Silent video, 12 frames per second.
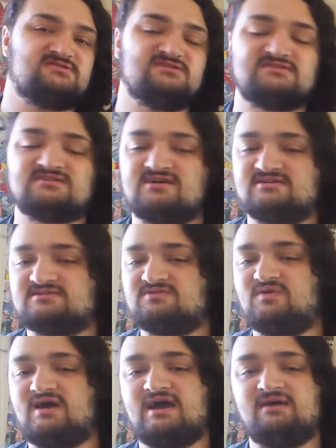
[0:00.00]
discussing
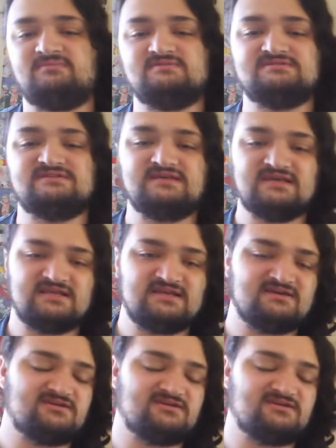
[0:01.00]
what happens in it.